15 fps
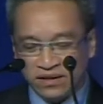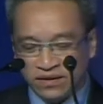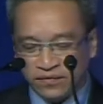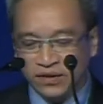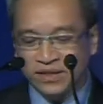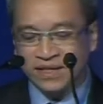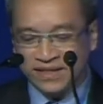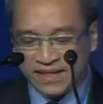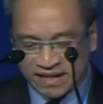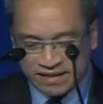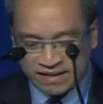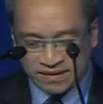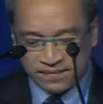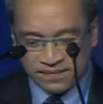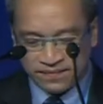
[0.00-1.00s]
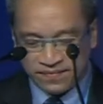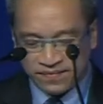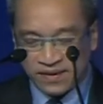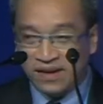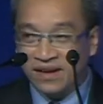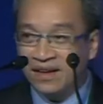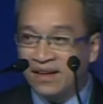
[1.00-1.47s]
for success.
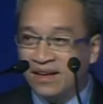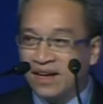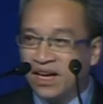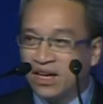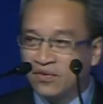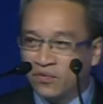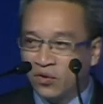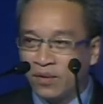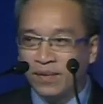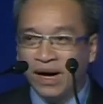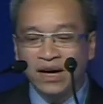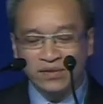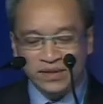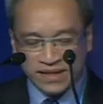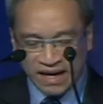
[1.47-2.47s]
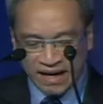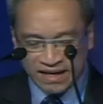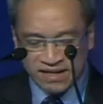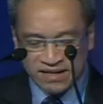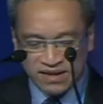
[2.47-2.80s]
And from outside,